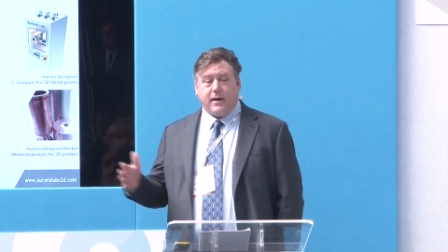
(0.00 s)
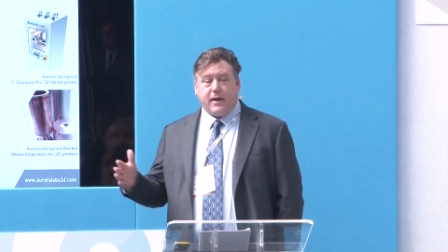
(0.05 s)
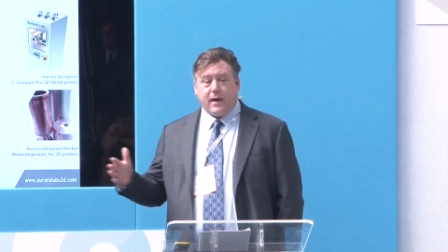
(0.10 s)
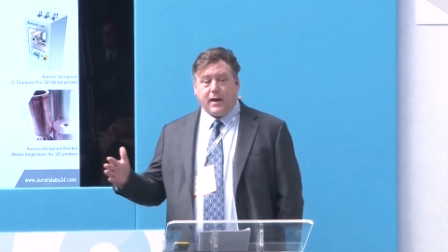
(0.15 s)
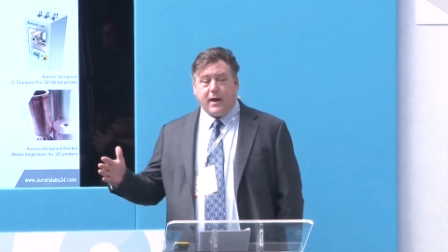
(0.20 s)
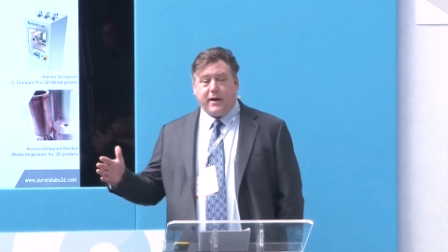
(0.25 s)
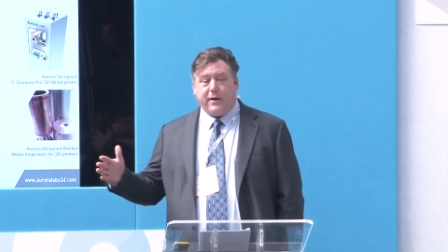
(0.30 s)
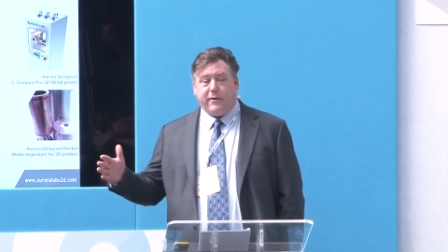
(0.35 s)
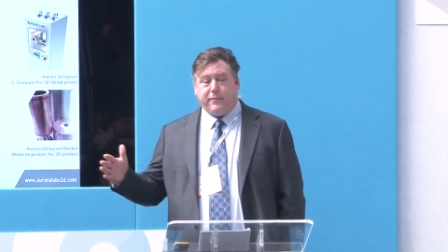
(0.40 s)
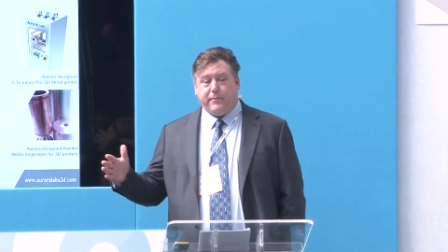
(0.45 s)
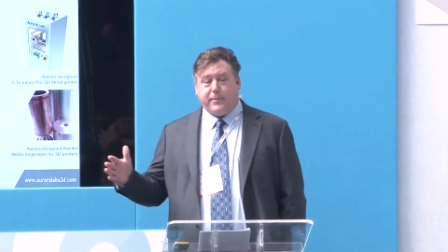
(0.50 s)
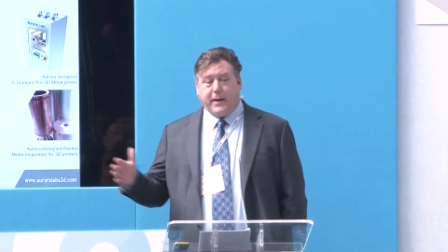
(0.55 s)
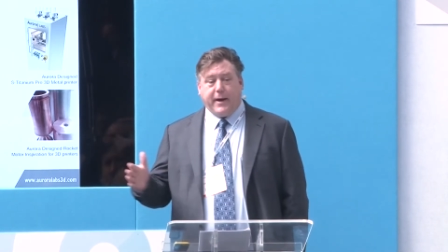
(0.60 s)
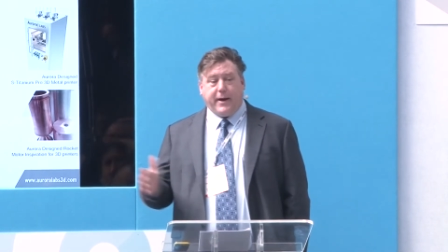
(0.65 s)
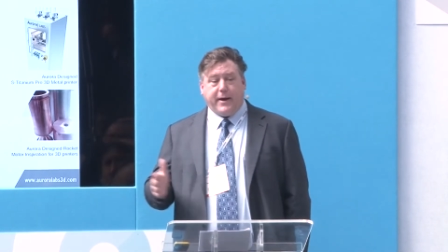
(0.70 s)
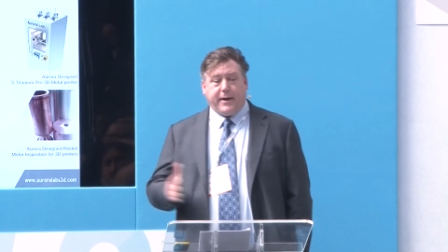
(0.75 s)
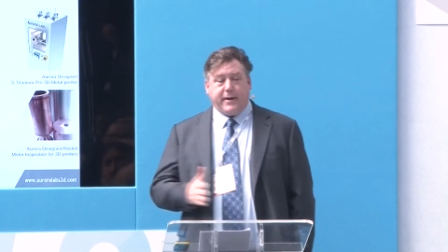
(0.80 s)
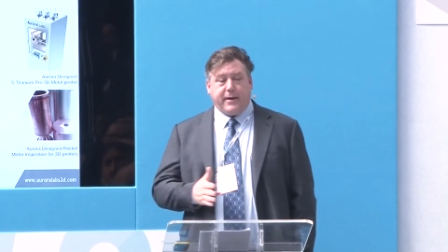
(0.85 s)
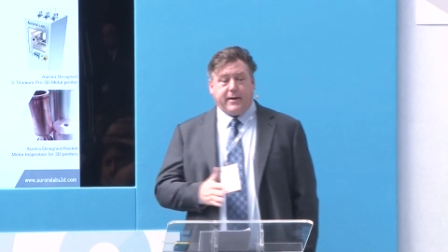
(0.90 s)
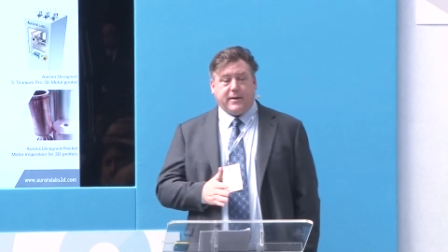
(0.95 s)
a layer of
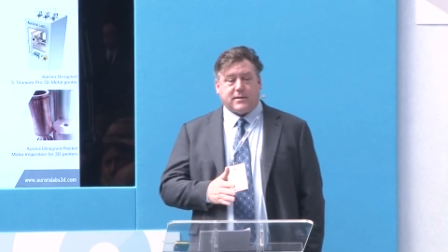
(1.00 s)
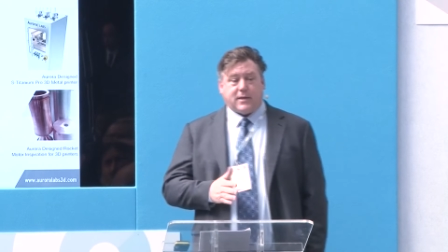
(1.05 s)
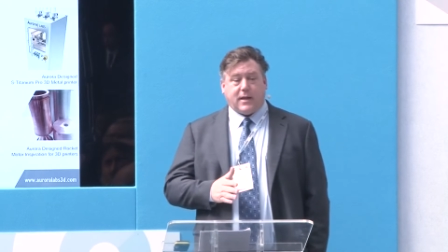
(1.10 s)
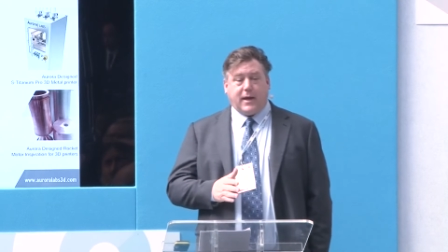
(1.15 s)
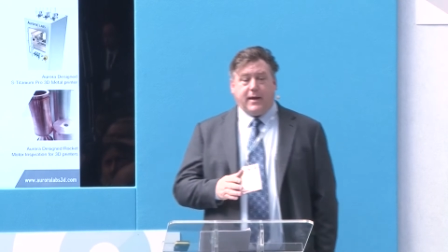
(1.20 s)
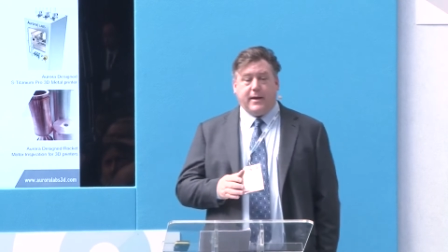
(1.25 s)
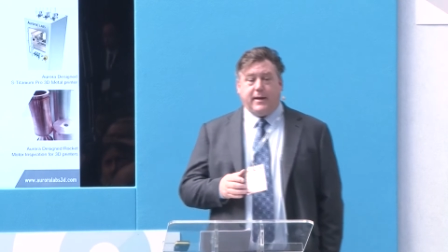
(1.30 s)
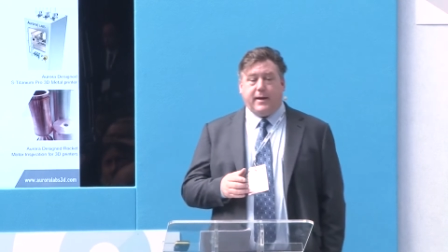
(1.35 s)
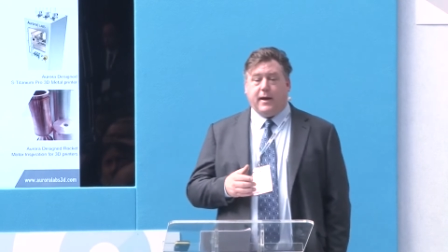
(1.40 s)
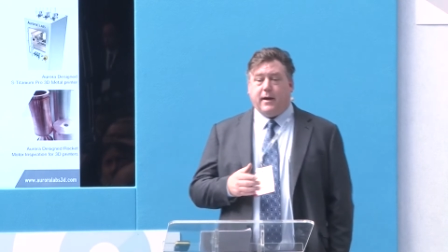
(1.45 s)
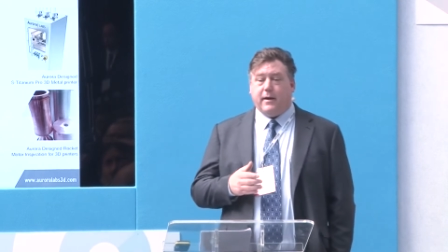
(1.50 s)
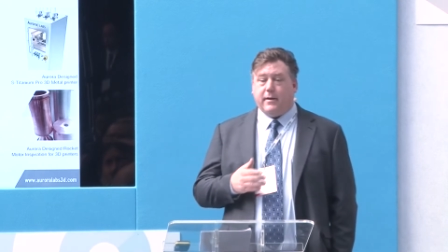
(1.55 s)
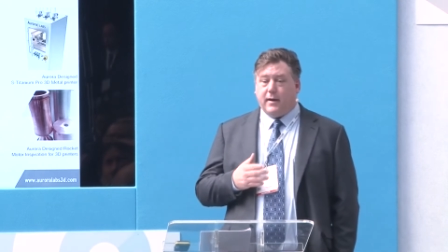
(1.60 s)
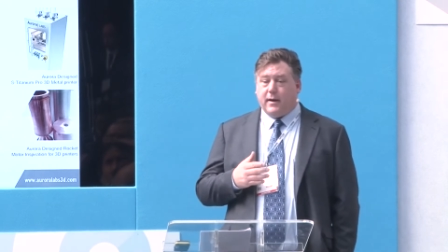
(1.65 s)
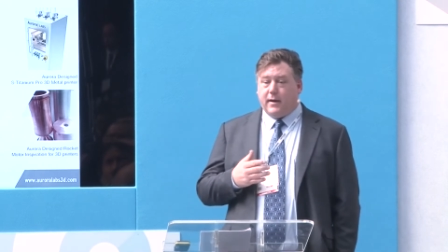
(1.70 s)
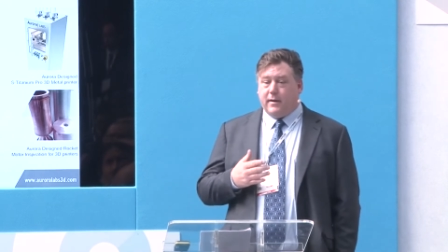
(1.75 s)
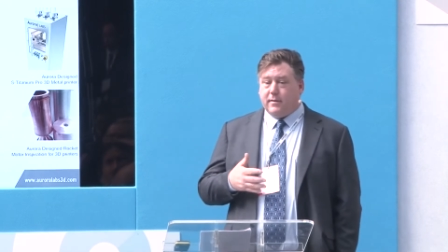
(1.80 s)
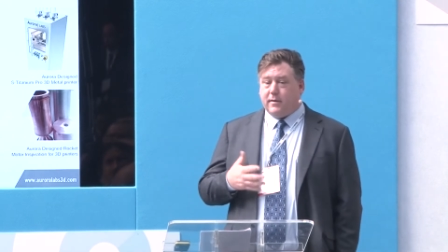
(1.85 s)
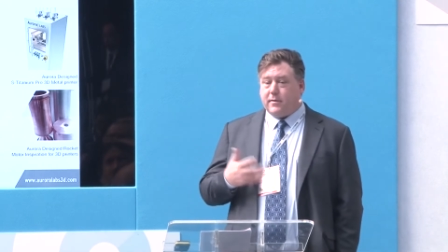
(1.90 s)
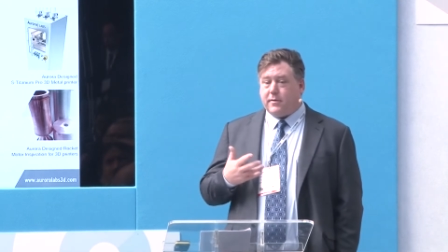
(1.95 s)
powder is laid down
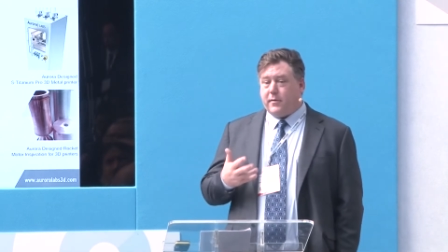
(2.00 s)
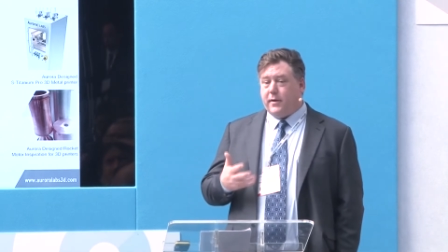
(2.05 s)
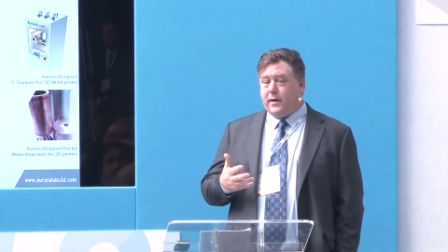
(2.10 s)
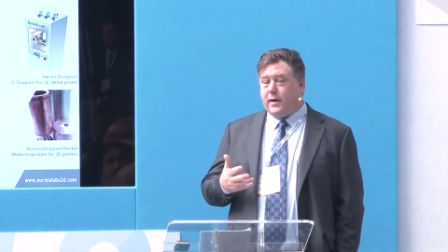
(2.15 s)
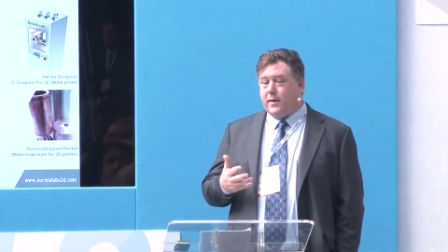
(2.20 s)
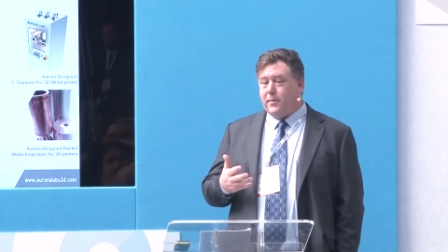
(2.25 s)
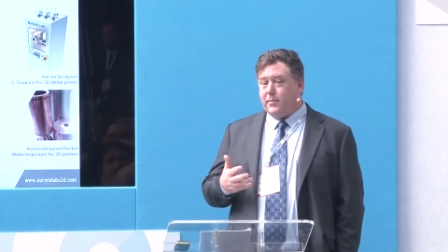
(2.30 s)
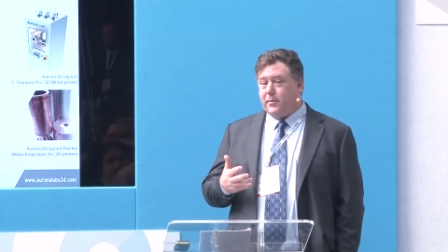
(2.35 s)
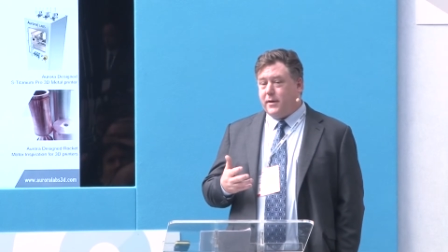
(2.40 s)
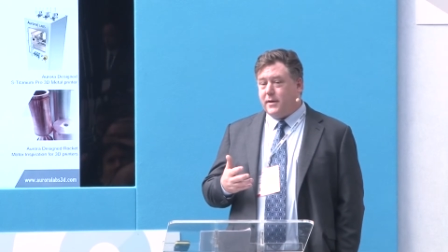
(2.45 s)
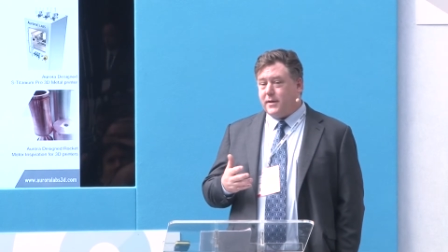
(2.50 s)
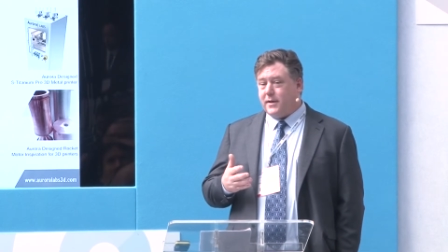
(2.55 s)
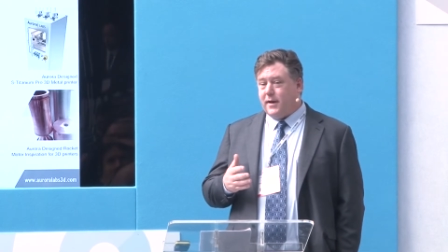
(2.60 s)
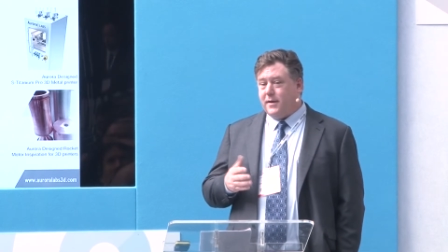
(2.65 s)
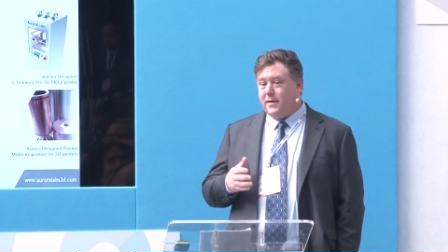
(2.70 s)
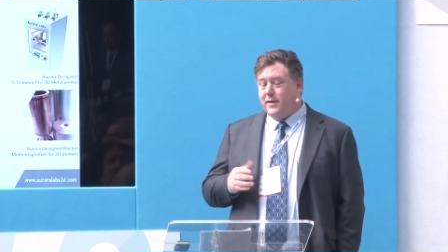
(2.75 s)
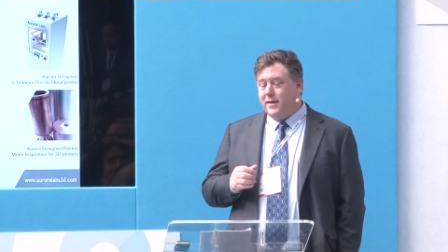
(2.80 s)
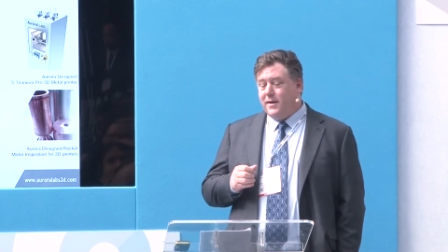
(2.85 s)
in the 3D printer.